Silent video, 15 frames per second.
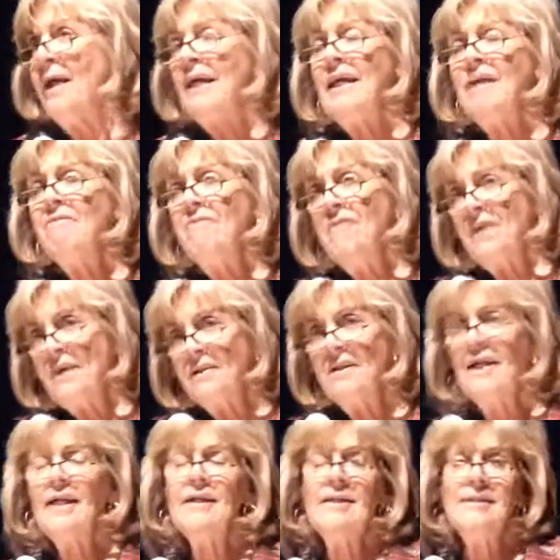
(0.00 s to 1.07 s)
Even the
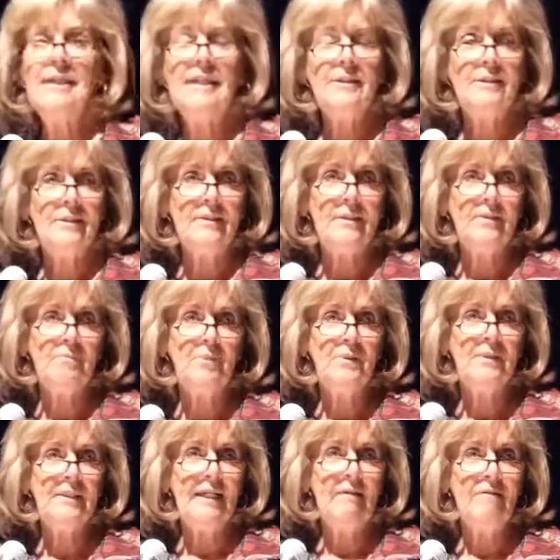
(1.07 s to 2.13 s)
United Nations has
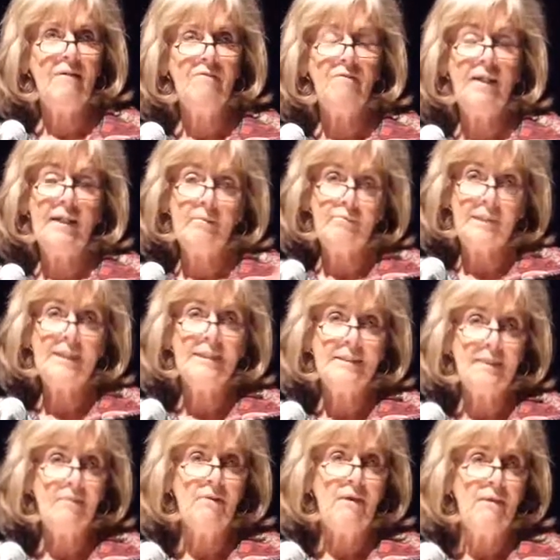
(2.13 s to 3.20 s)
pulled down their flag because
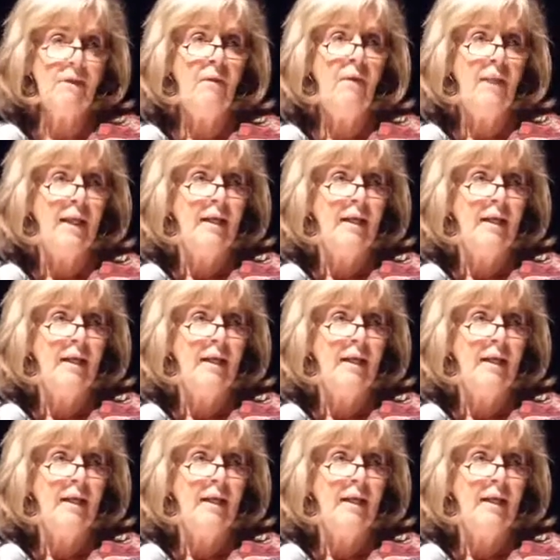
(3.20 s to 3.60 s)
they're all